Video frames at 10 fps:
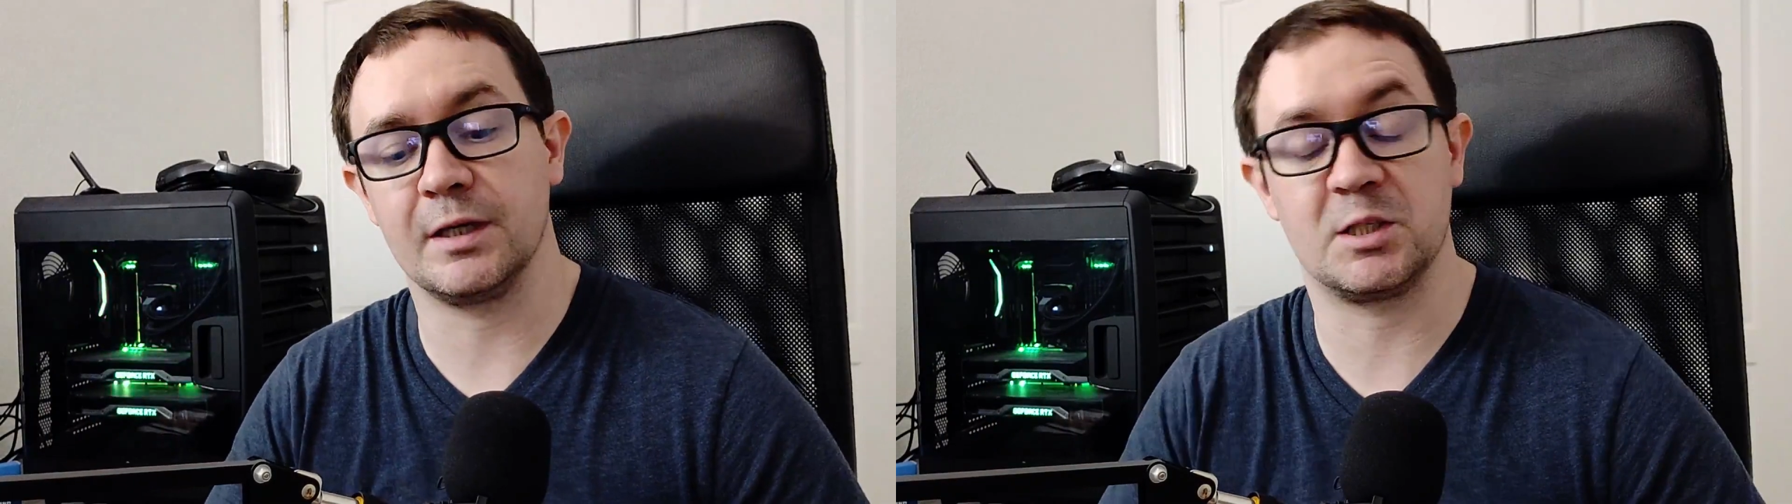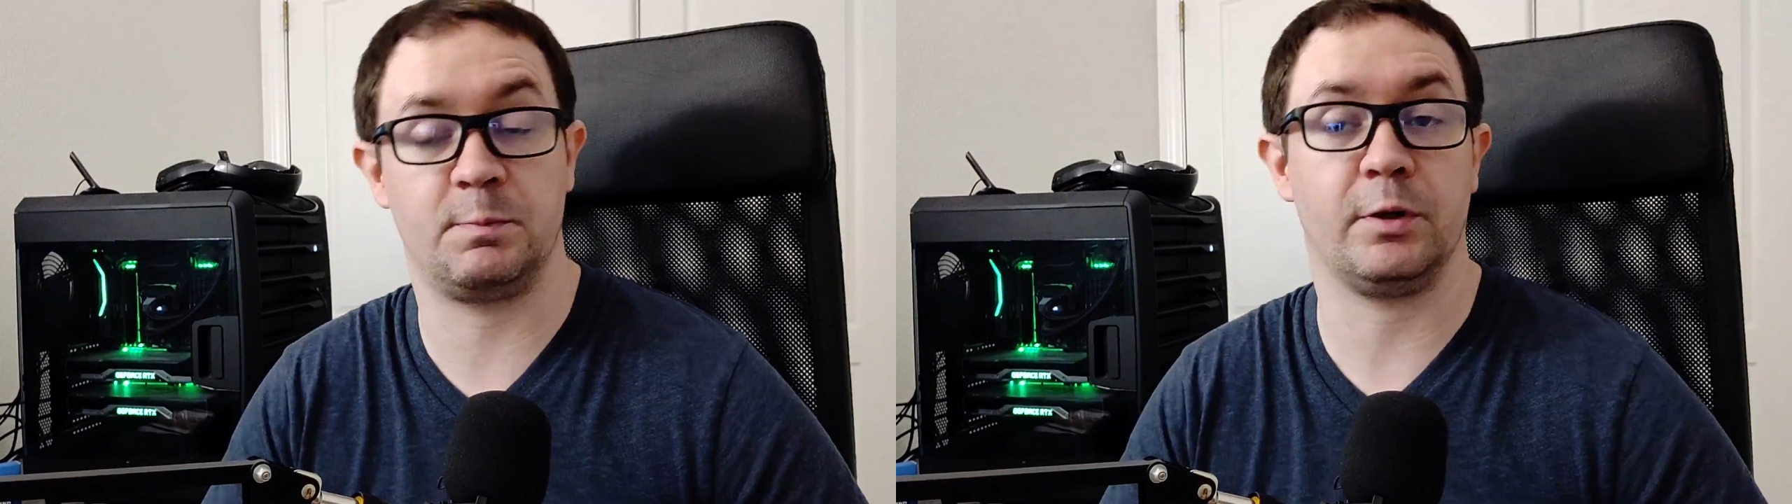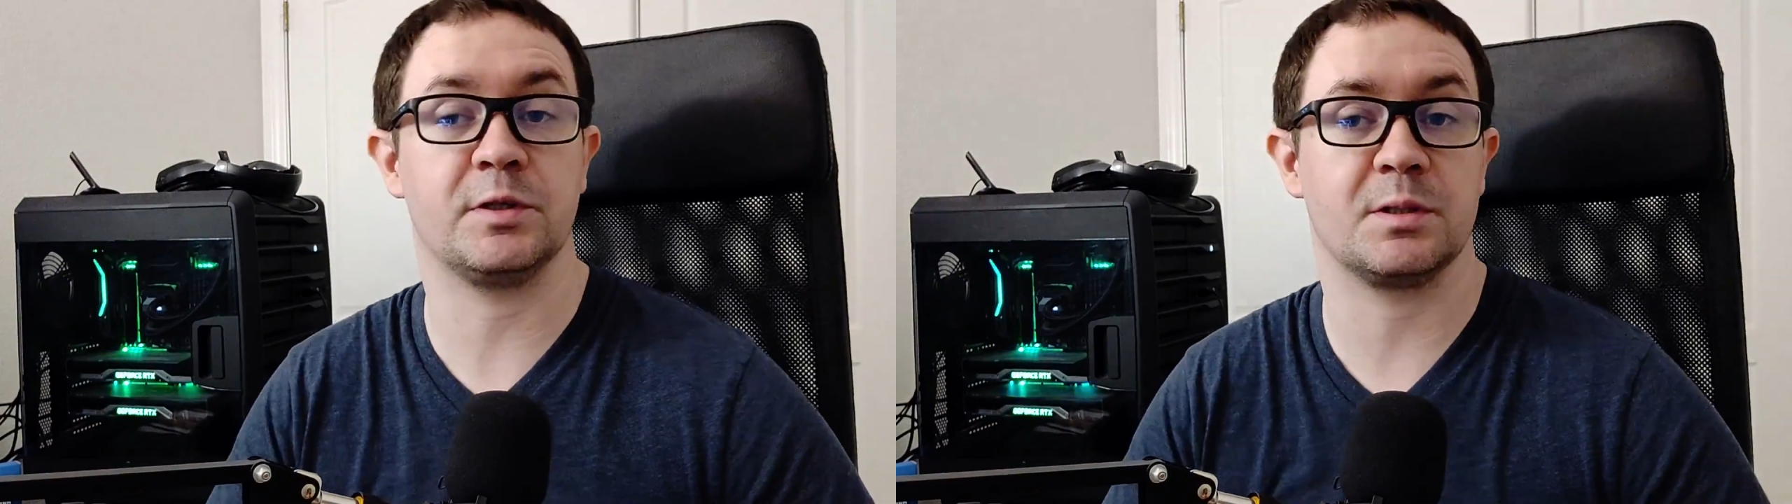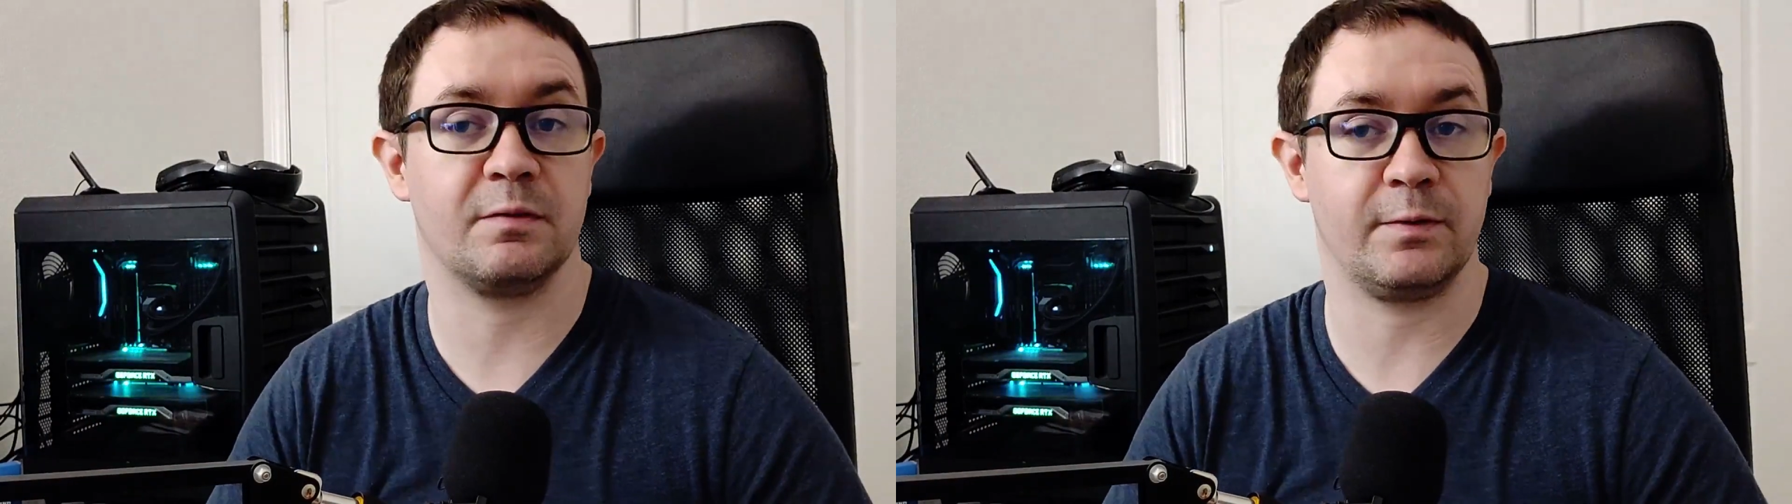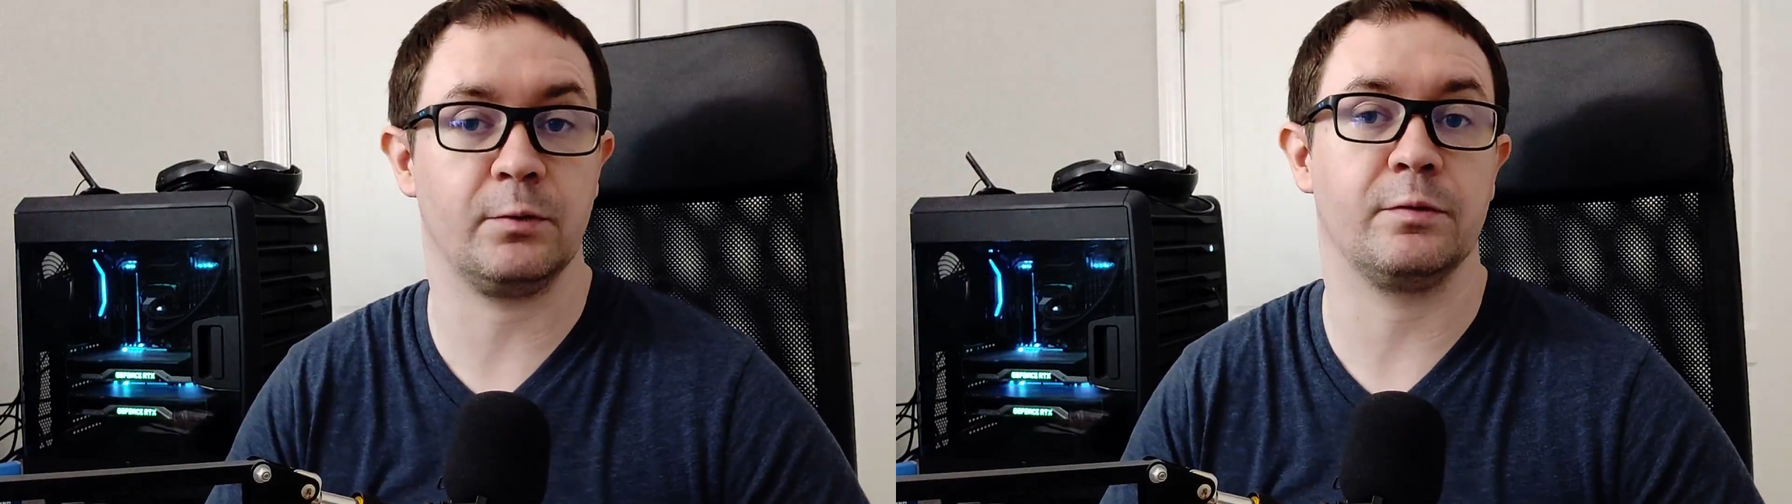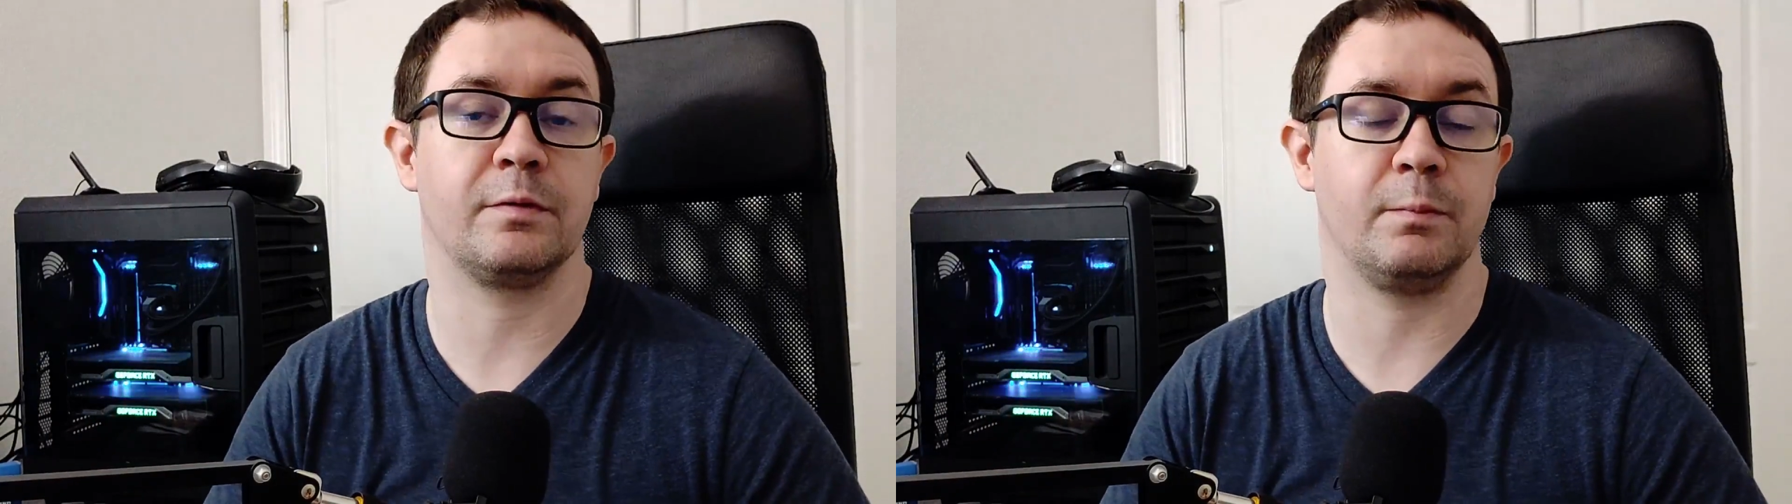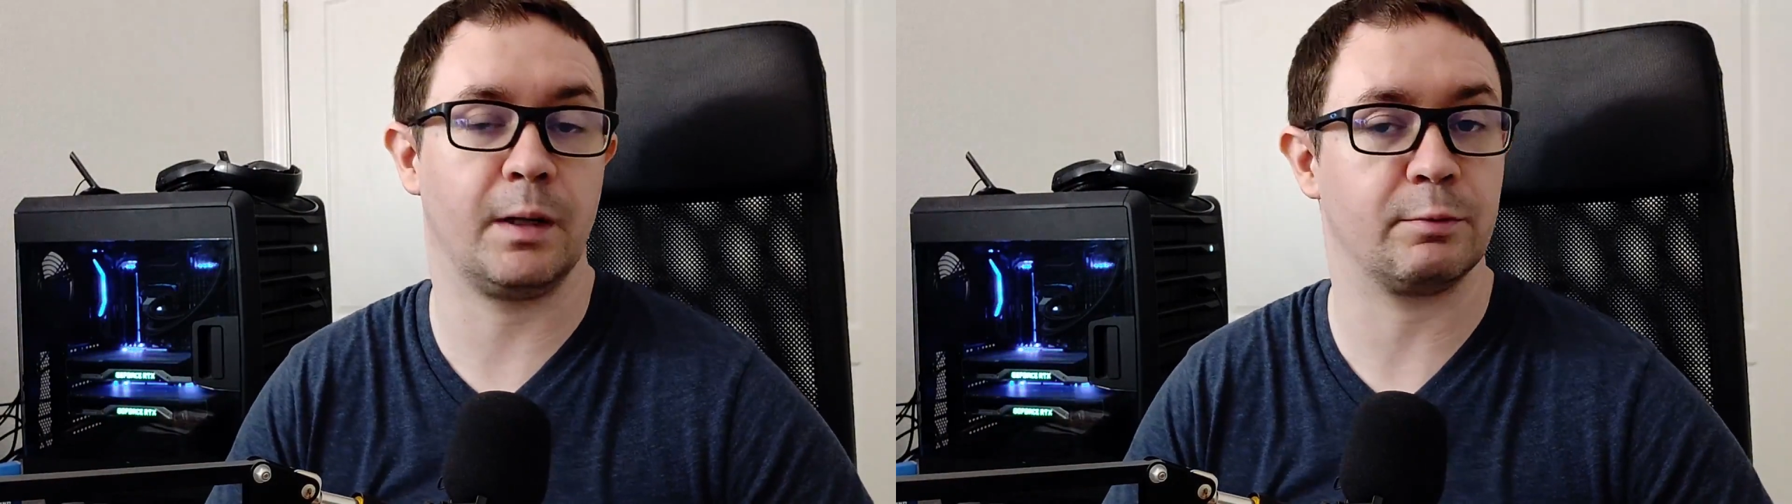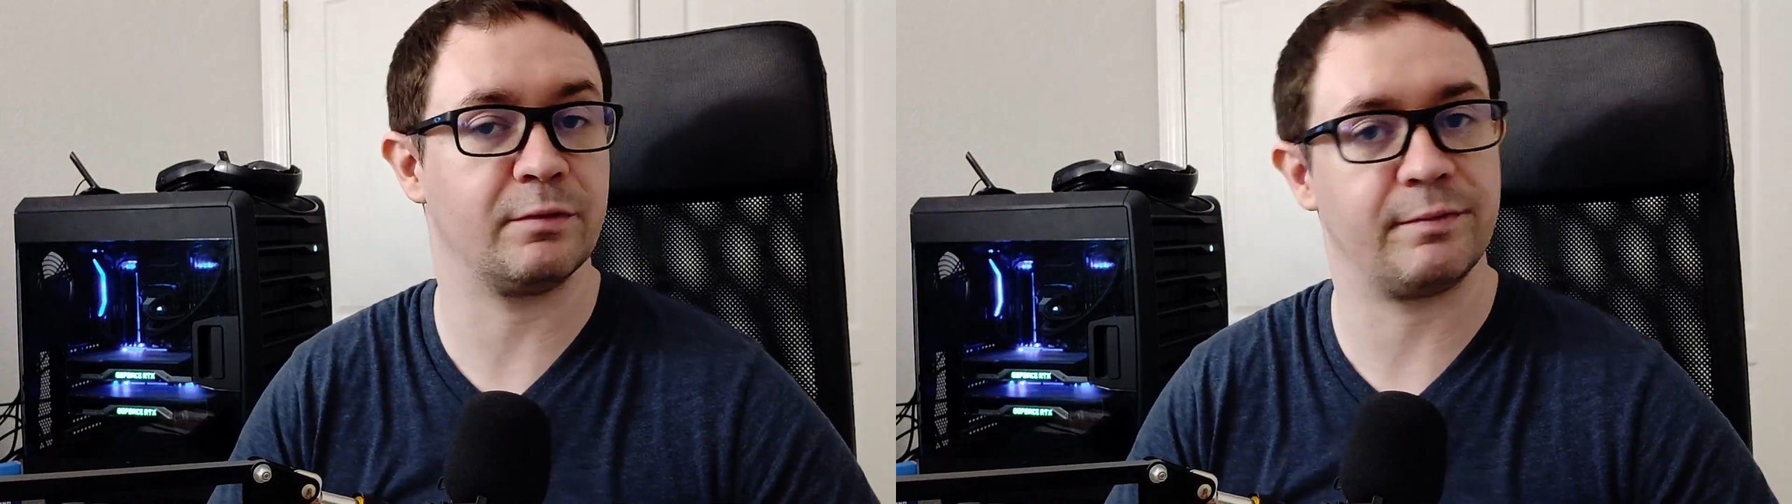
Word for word: experience in the field to be able